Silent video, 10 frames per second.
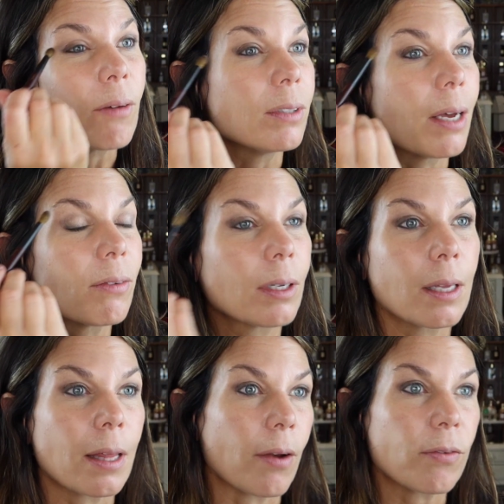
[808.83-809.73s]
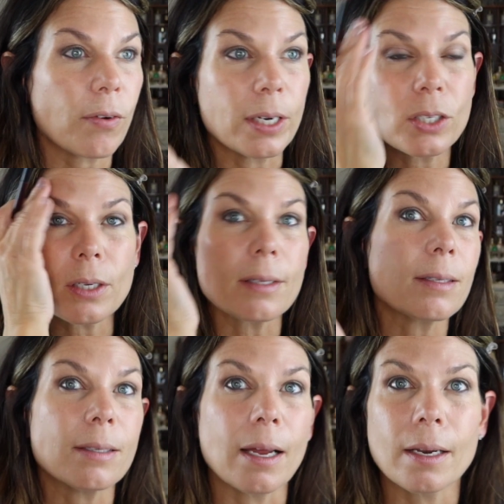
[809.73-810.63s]
definitely that French
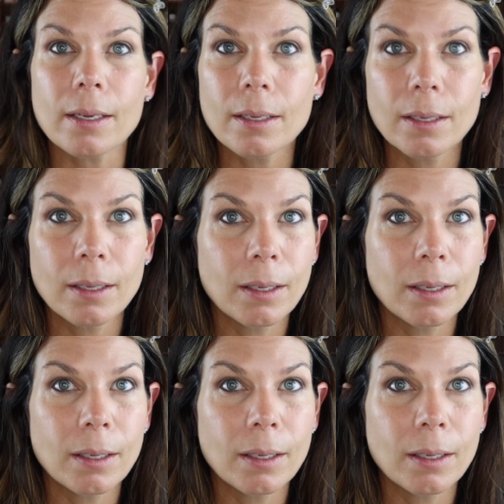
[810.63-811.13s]
aesthetic.